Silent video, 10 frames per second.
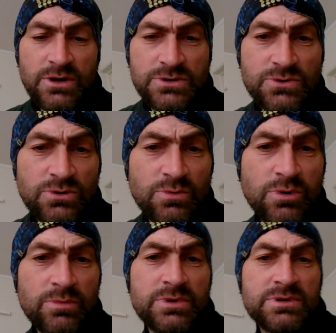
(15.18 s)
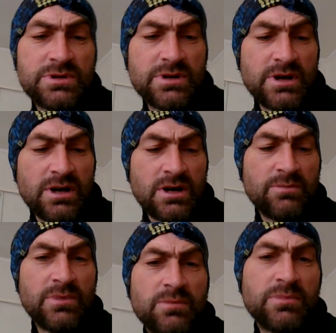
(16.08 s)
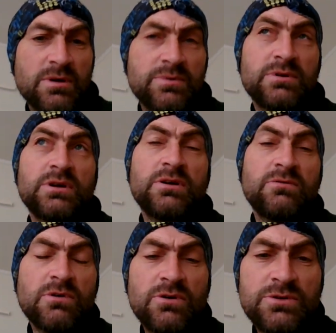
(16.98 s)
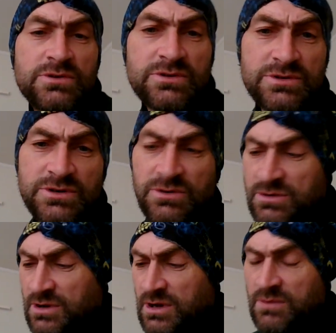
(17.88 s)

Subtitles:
sauna appointment up at Lincoln Road soon.